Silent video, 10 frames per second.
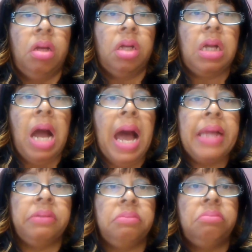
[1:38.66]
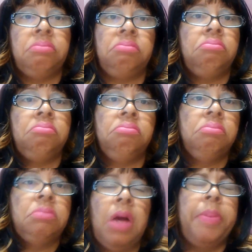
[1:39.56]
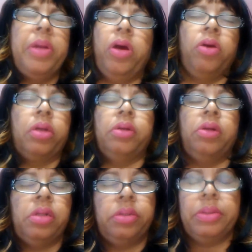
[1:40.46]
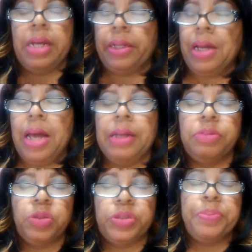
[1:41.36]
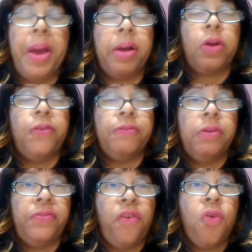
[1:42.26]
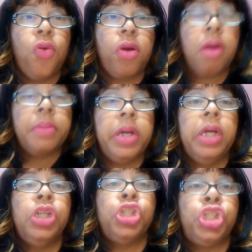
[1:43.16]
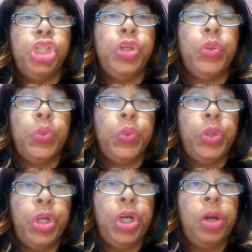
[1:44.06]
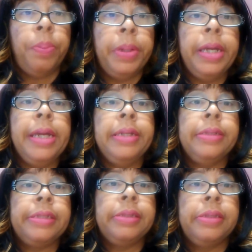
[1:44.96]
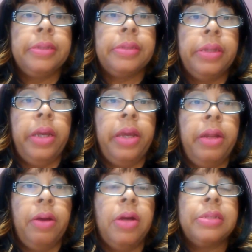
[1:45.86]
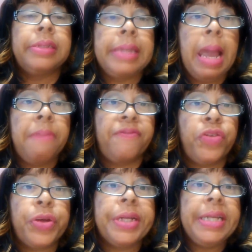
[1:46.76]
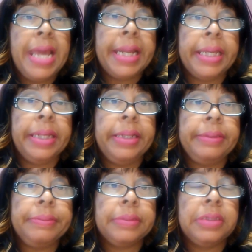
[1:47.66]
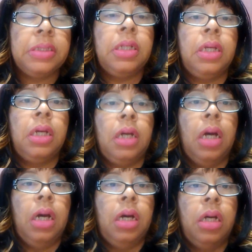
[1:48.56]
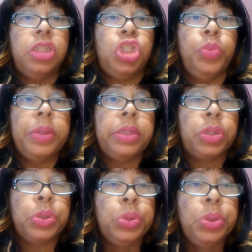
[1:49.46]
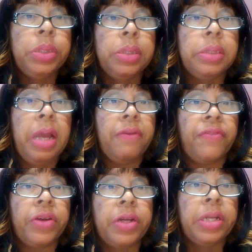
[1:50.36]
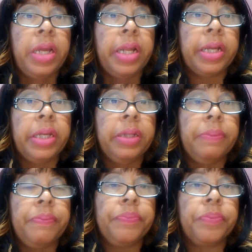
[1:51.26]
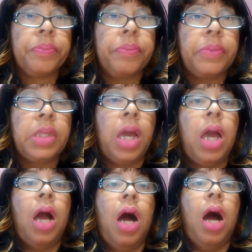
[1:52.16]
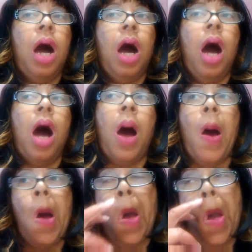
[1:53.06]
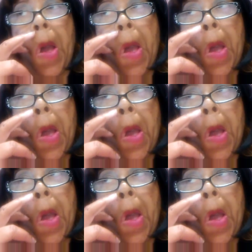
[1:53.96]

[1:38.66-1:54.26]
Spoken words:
cotton, not a cotton, I'm sorry, tobacco farm. She grew up in Stamford, Connecticut. She went to school in Stamford, Connecticut. As